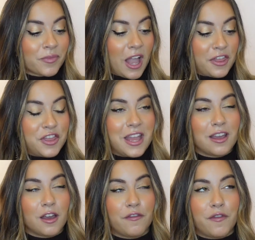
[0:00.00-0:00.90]
I
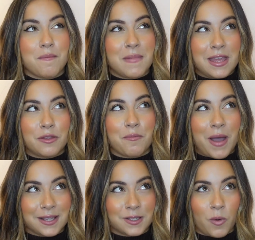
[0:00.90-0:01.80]
think for me the
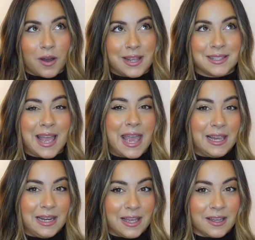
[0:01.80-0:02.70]
best one is
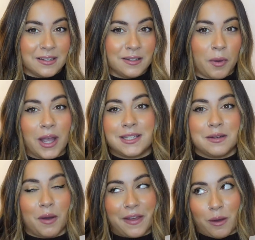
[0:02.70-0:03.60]
Alien, but I
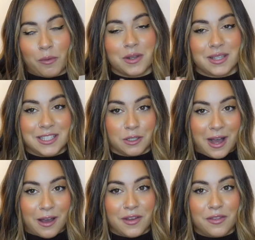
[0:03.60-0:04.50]
didn't buy that one because I still
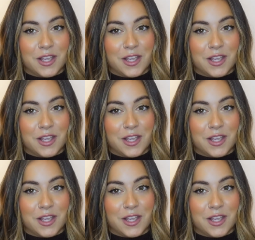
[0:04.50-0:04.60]
have it.